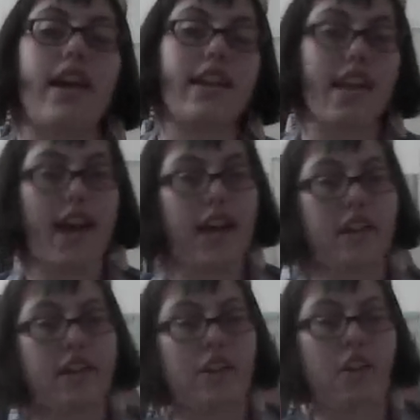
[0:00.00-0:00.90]

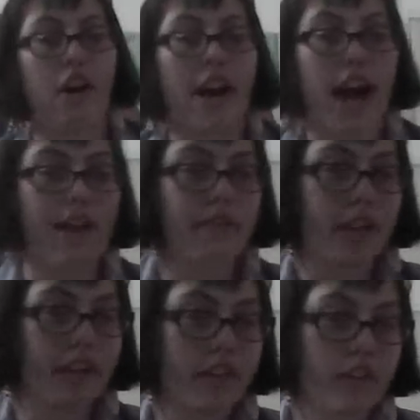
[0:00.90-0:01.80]
Again, not
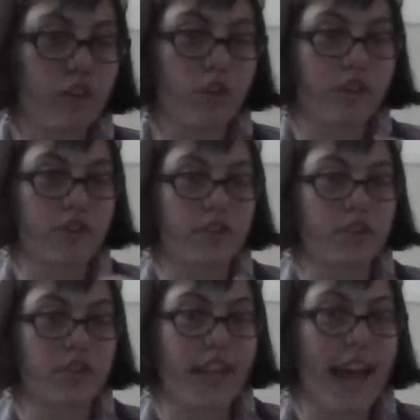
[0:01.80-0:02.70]
having your
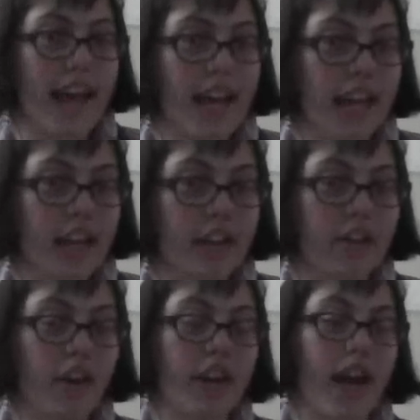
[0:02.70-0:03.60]
say,
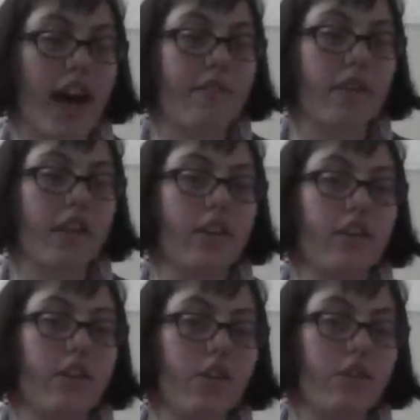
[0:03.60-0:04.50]
not
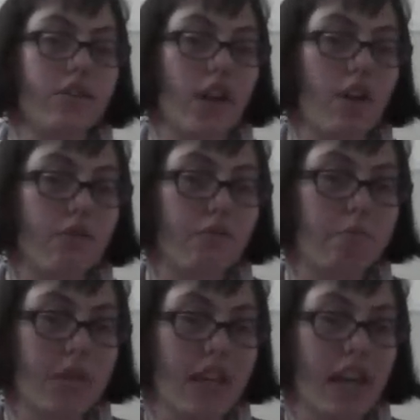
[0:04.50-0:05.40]
having yourself
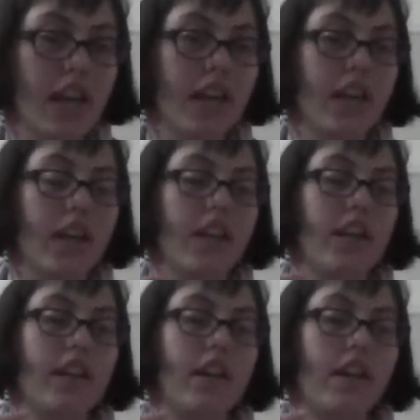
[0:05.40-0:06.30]
being
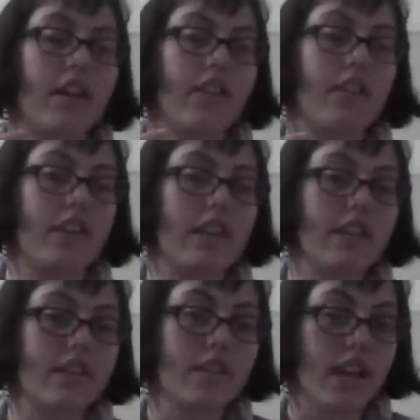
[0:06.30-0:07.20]

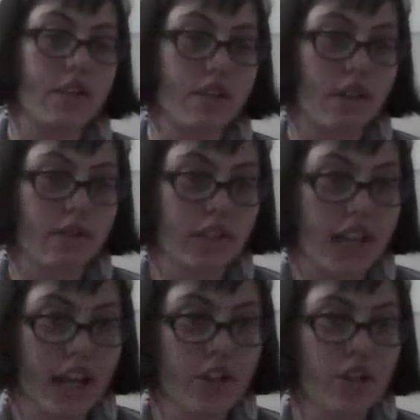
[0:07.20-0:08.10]
the center of
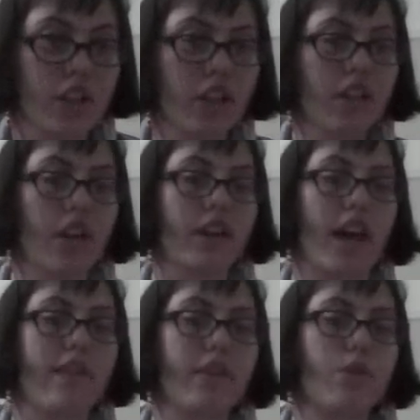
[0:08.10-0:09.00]
attention, not
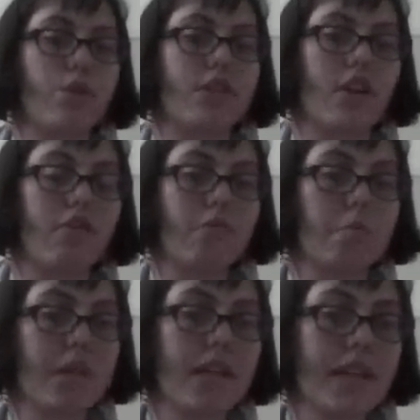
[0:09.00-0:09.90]
having yourself
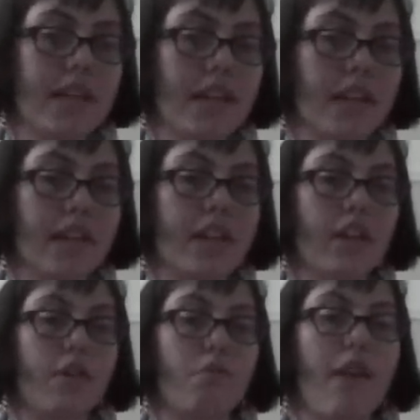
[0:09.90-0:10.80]
be
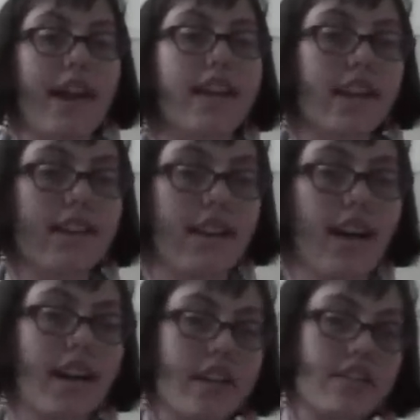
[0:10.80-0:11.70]

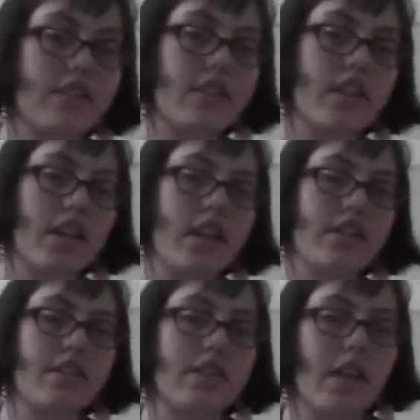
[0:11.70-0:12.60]
recognized
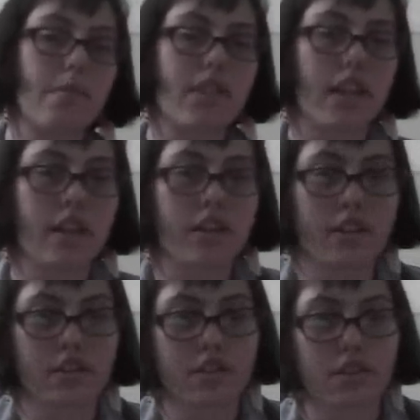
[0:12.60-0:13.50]
is something
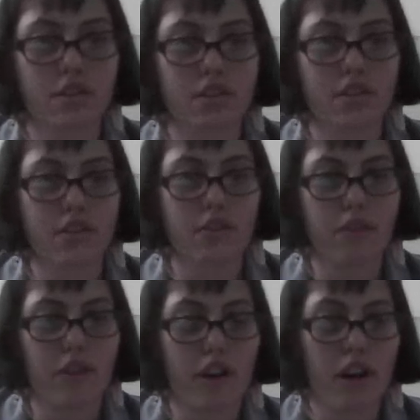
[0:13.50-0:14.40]

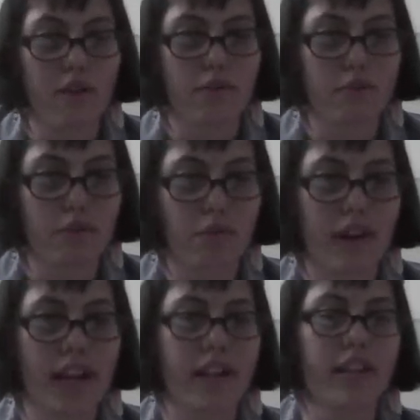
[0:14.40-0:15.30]
of
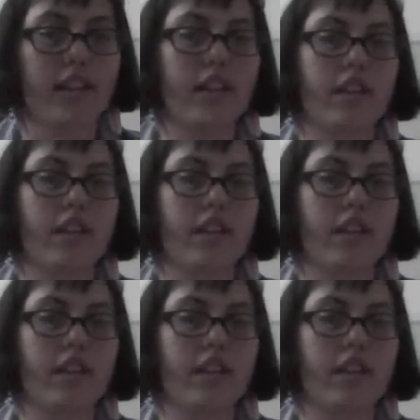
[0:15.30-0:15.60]
great